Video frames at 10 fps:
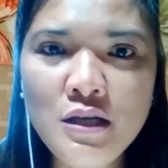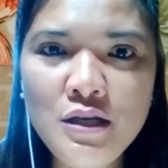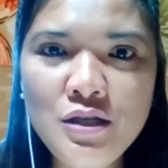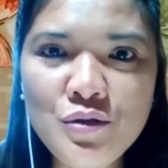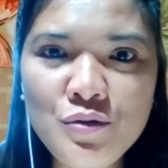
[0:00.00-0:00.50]

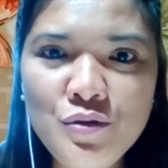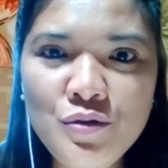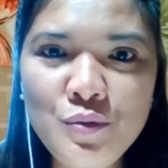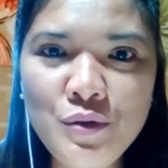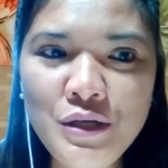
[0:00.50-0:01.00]
into
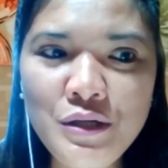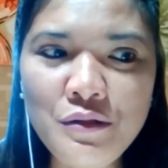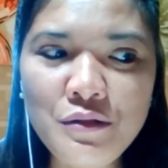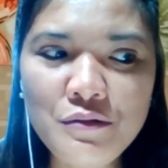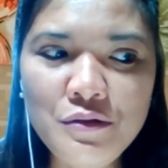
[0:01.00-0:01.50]
doing,
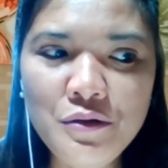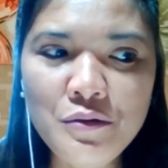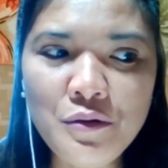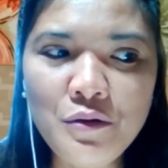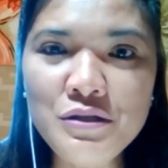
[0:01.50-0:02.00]
you
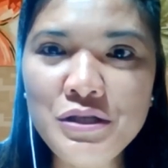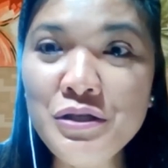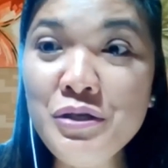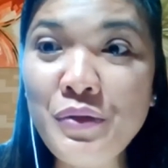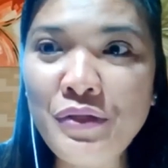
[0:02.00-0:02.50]
know, all these
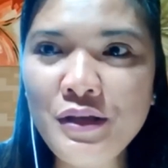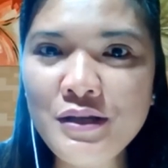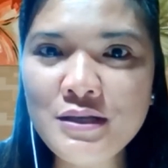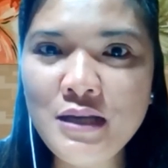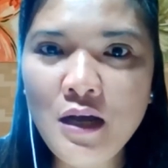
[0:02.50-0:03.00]
new things.